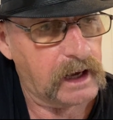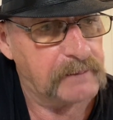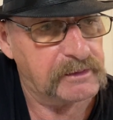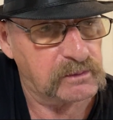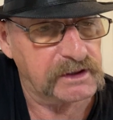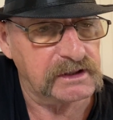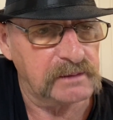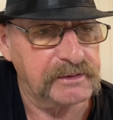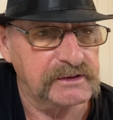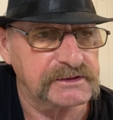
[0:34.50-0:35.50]
I've been working
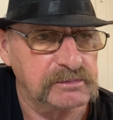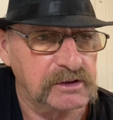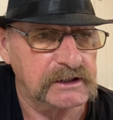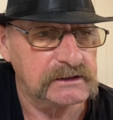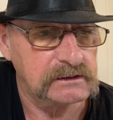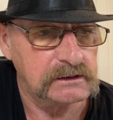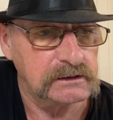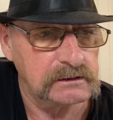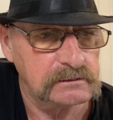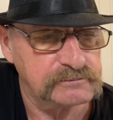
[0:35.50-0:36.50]
up here this morning,
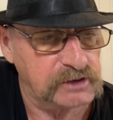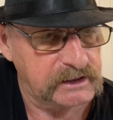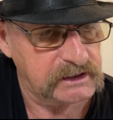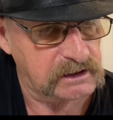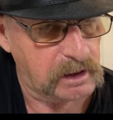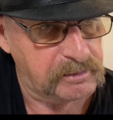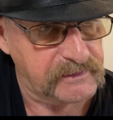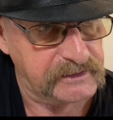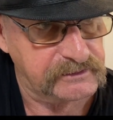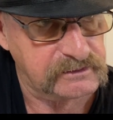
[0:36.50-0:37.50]
trying to get a couple
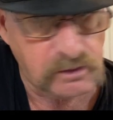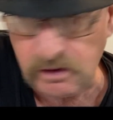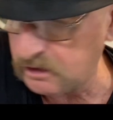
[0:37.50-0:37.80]
things caught